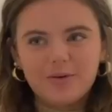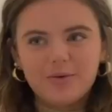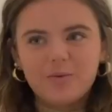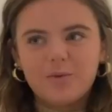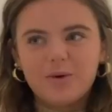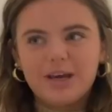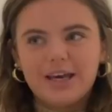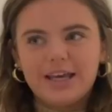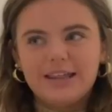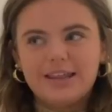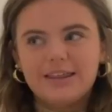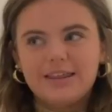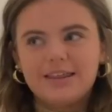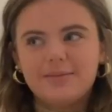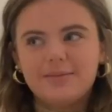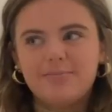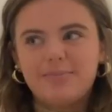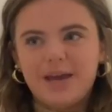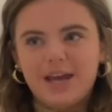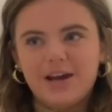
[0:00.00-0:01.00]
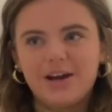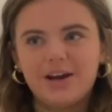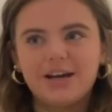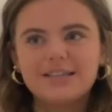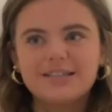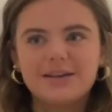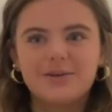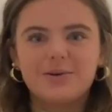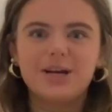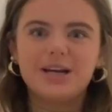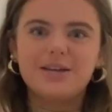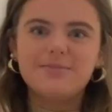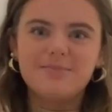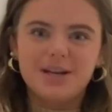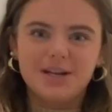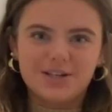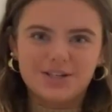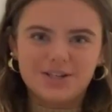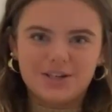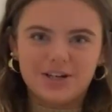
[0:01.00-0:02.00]
with parents that were in
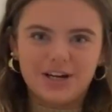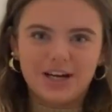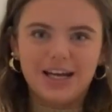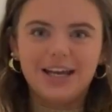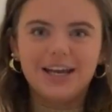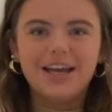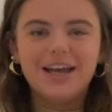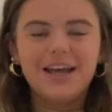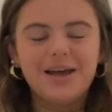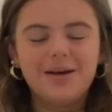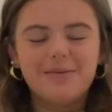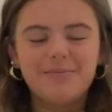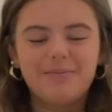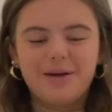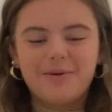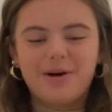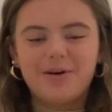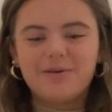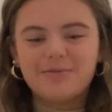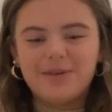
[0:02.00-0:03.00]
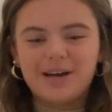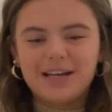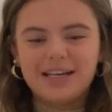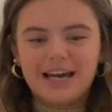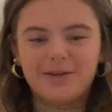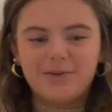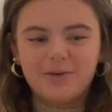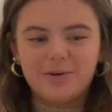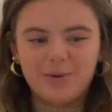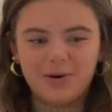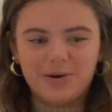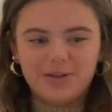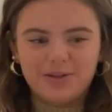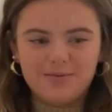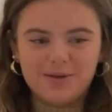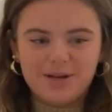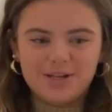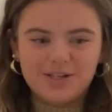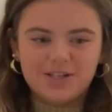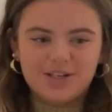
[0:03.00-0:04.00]
ministry. My mom and my dad were both
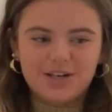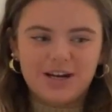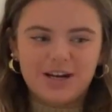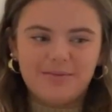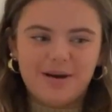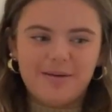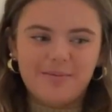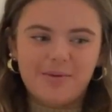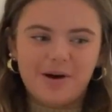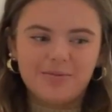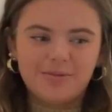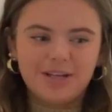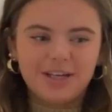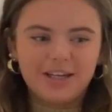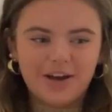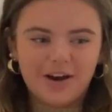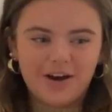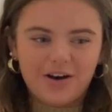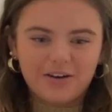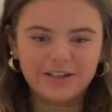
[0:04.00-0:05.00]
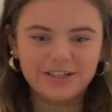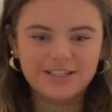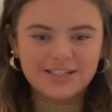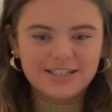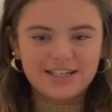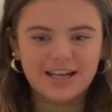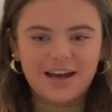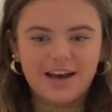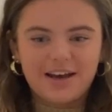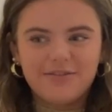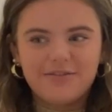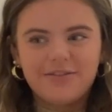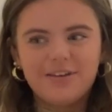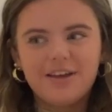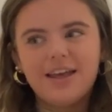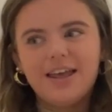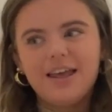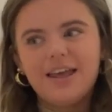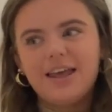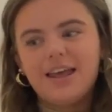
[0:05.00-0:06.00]
in ministry. My mom did college stuff,
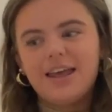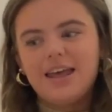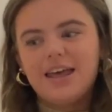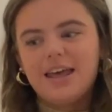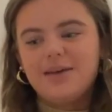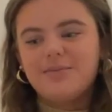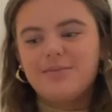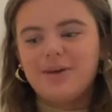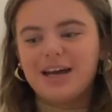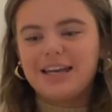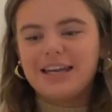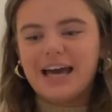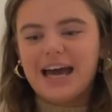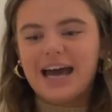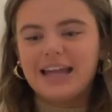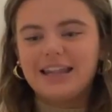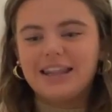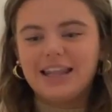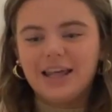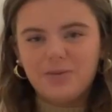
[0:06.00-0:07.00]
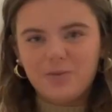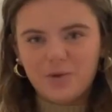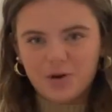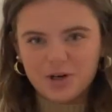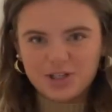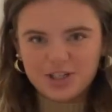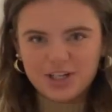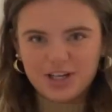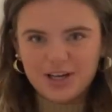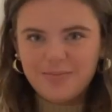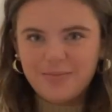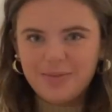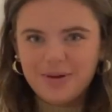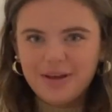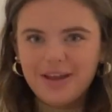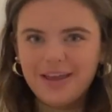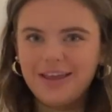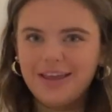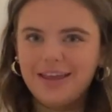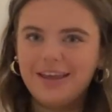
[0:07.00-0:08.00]
and my dad led worship,
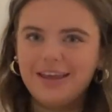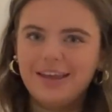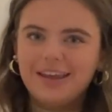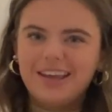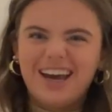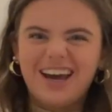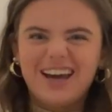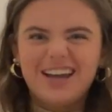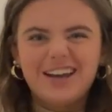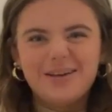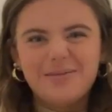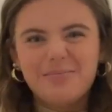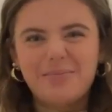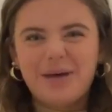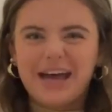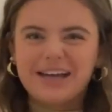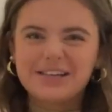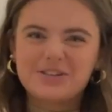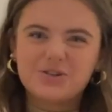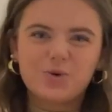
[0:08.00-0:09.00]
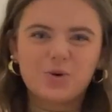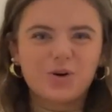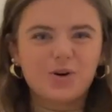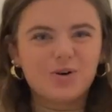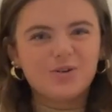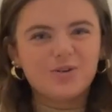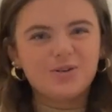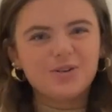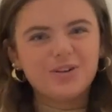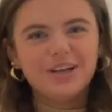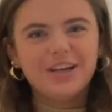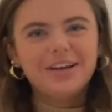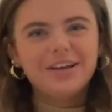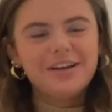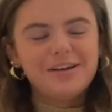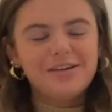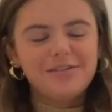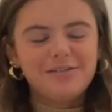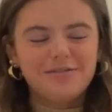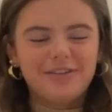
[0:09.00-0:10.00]
kind of pastoral
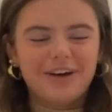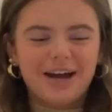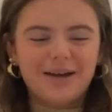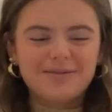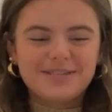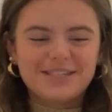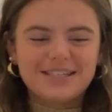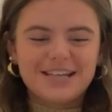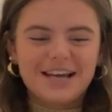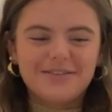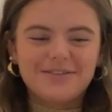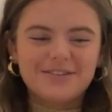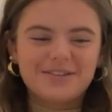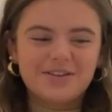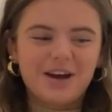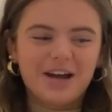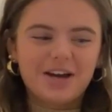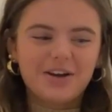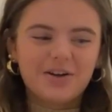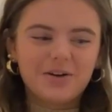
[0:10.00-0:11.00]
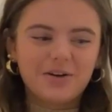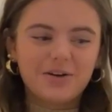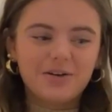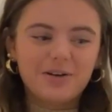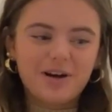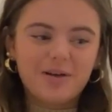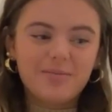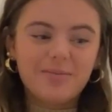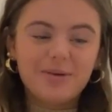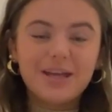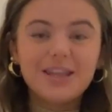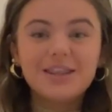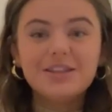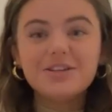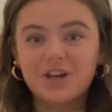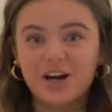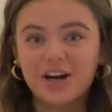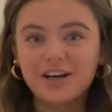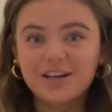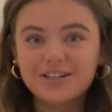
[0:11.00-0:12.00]
vibe stuff. So I grew up in the
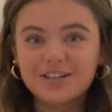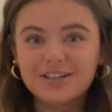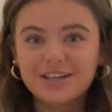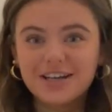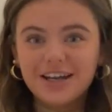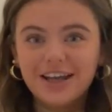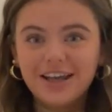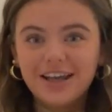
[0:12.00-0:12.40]
church,